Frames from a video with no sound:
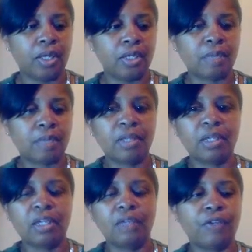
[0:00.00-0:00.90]
Some of the
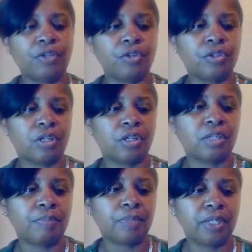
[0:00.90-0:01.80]
key features on
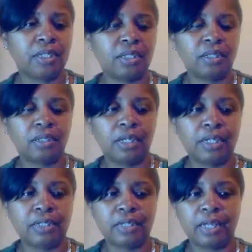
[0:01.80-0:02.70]
Ziplets
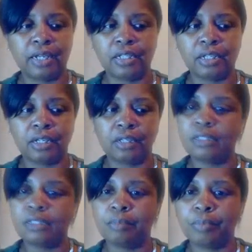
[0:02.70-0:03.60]
is that it's a
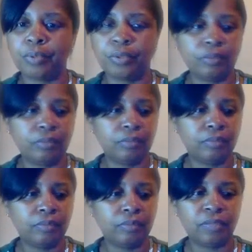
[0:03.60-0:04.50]
simple
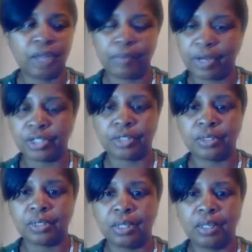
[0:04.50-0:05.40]

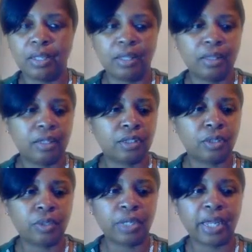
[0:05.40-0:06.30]
directions. There's
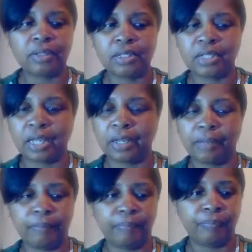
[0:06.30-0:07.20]
no account
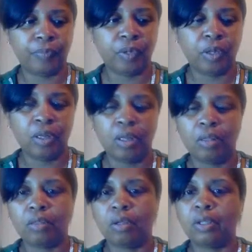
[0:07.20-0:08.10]
setup.
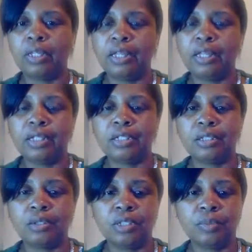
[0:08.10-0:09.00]
The only thing that the
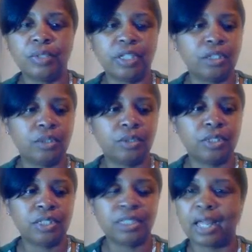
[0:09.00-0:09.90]
students will need to do
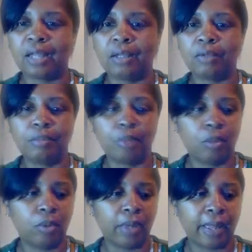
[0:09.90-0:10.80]
is to download the
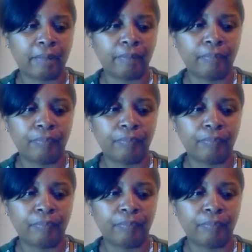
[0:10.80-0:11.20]
mobile app,